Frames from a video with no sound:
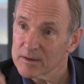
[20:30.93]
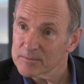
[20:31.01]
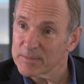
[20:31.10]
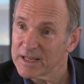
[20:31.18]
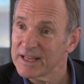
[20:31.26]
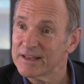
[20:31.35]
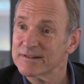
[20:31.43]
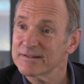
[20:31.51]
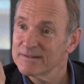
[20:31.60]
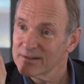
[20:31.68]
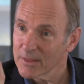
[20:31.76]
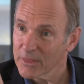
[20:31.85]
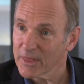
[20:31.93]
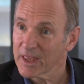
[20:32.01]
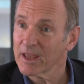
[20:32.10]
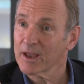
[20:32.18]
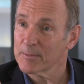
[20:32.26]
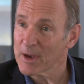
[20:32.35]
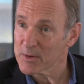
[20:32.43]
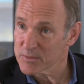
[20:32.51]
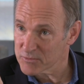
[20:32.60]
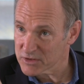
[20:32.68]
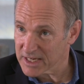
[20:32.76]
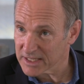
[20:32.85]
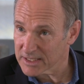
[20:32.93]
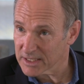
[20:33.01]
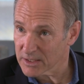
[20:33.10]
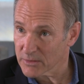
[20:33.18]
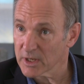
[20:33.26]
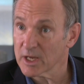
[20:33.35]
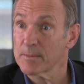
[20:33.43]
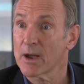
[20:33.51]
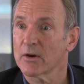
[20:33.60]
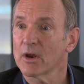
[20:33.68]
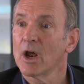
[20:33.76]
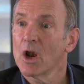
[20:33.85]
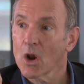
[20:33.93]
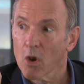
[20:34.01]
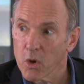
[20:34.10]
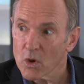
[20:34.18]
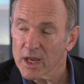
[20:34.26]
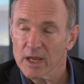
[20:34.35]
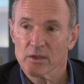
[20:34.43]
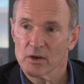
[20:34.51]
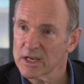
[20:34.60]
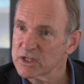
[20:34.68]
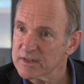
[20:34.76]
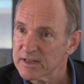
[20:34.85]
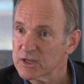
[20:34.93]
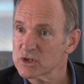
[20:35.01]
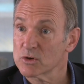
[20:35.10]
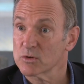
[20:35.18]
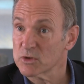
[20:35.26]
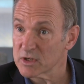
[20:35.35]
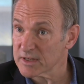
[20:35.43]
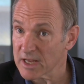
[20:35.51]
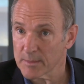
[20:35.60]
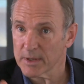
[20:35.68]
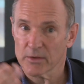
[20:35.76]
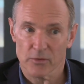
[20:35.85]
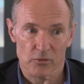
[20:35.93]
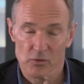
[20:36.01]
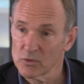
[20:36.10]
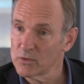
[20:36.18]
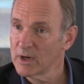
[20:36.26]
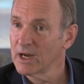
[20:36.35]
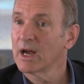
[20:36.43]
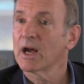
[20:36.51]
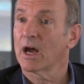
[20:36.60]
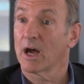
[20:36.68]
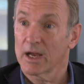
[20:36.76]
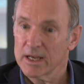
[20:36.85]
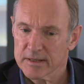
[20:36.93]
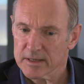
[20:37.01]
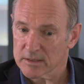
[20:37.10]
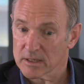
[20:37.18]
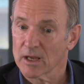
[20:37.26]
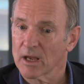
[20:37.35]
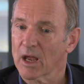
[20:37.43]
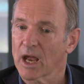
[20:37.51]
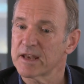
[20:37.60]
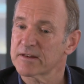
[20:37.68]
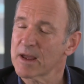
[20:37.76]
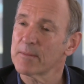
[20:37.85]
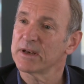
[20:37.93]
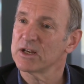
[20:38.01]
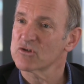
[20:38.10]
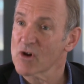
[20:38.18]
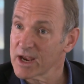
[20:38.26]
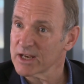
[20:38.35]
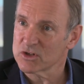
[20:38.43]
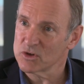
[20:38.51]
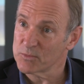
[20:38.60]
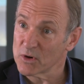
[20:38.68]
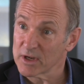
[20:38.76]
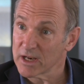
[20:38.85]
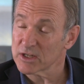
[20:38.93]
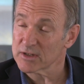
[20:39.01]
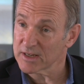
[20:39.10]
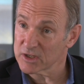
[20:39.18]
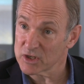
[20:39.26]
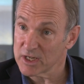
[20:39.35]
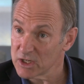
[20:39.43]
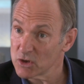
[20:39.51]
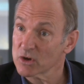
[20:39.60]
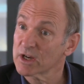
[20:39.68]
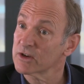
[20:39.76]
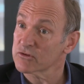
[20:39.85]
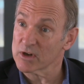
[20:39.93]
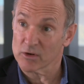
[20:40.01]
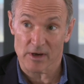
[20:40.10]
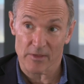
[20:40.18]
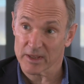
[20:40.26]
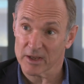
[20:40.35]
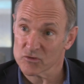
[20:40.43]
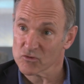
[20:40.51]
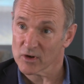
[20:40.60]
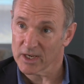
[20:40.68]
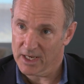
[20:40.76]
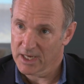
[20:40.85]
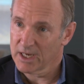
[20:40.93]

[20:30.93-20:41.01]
please think about protecting it. Think about looking at the legislation which is coming through. Is somebody trying to put legislation in your country or another country